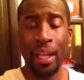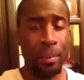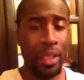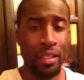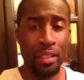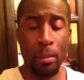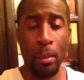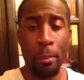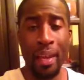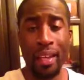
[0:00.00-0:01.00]
I'm getting some
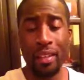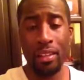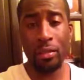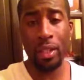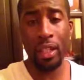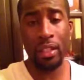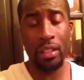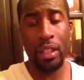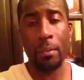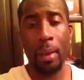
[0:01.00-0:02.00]

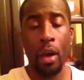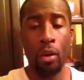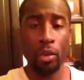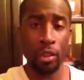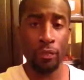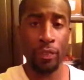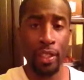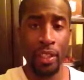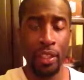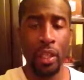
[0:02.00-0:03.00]
omega-3s in my ocean
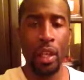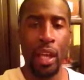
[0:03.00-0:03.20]
fish.